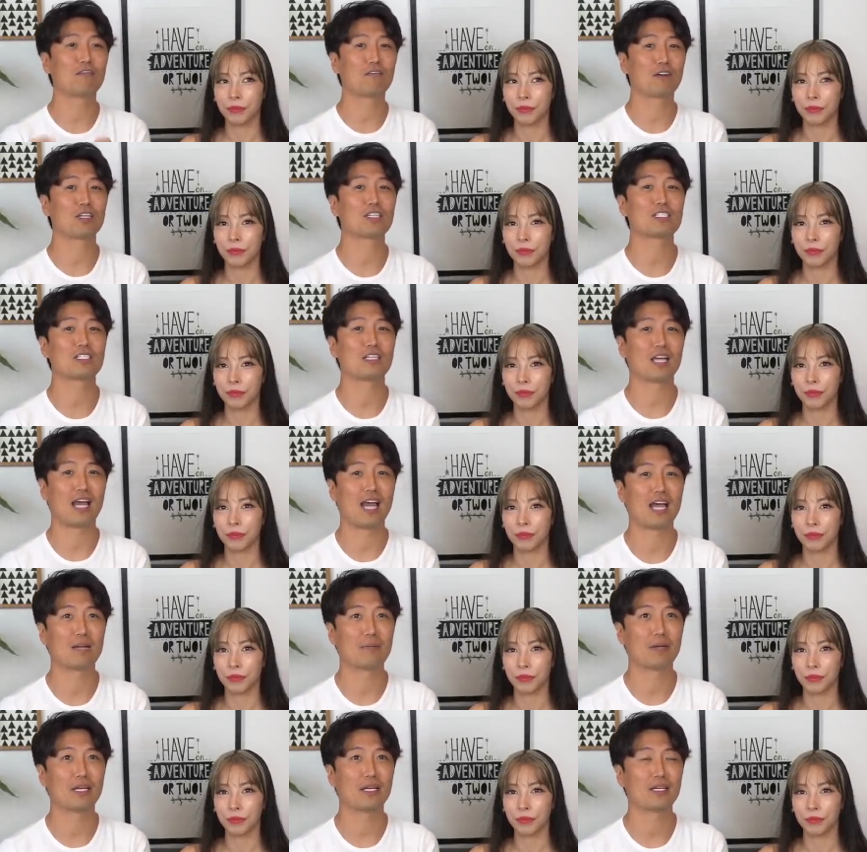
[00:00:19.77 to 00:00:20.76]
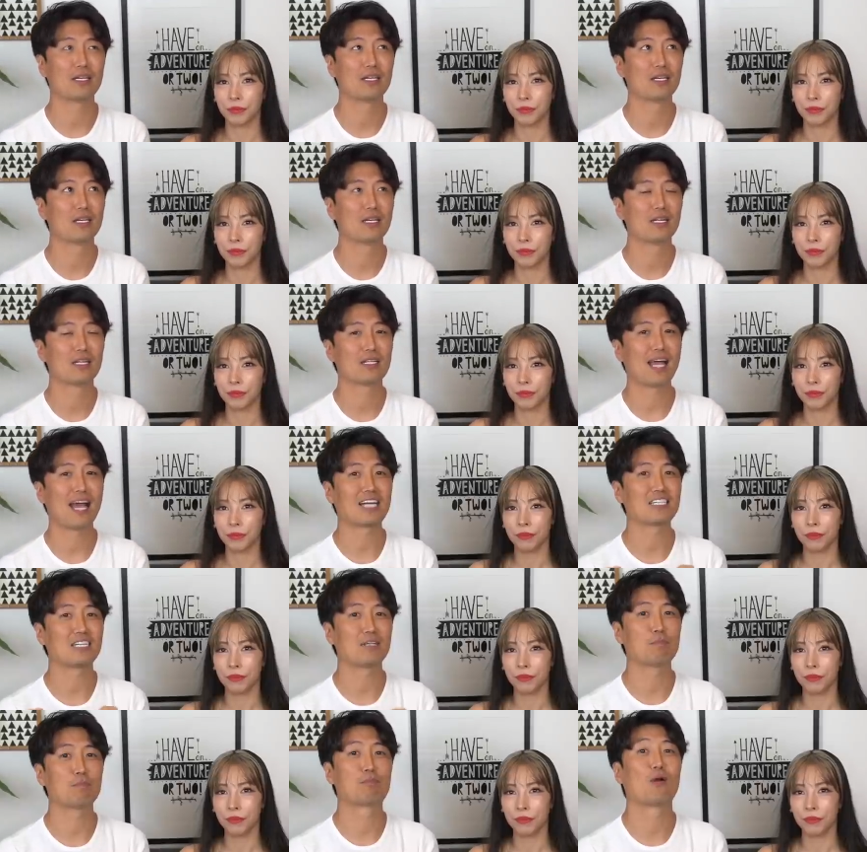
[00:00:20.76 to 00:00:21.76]
Speaker 1: first anime that
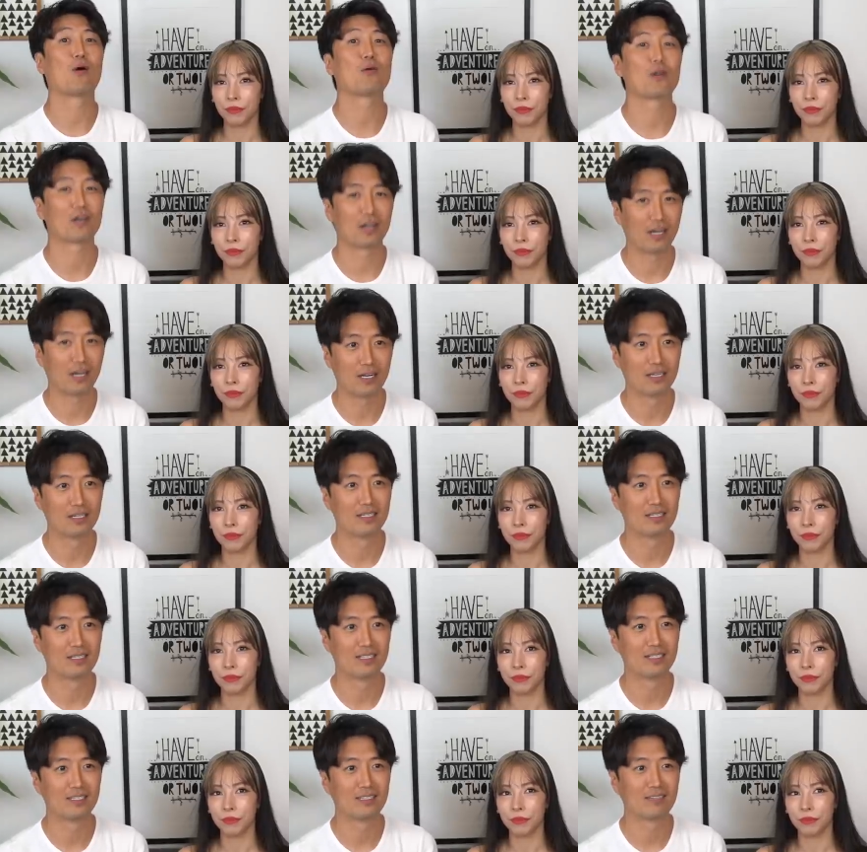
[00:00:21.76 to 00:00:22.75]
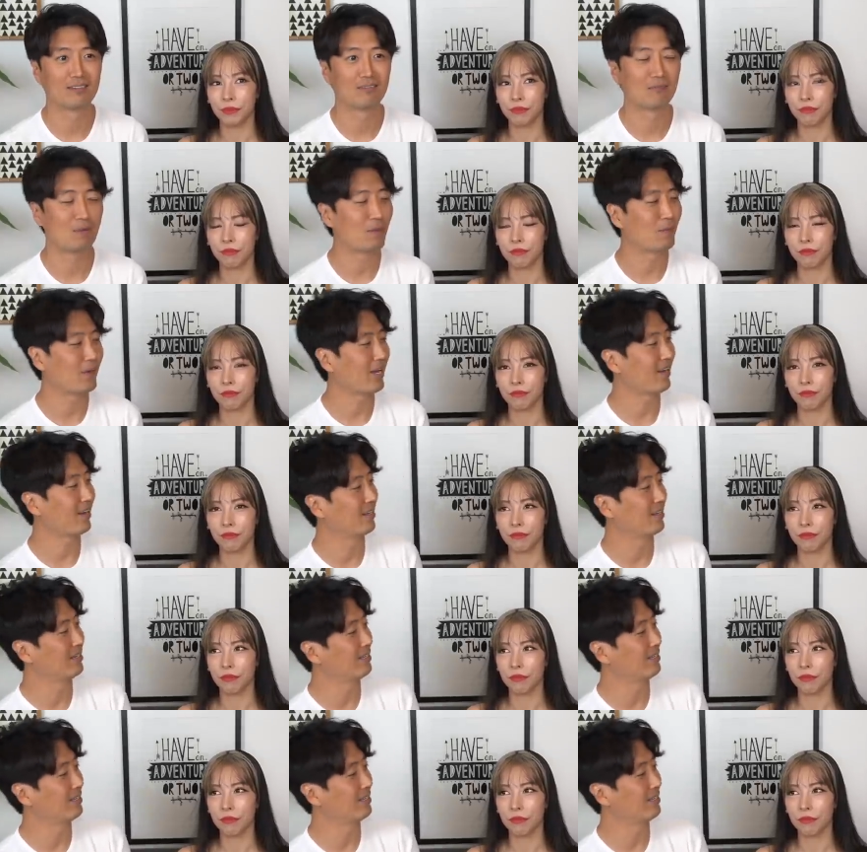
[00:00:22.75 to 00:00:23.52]
actually broke her. Remember that?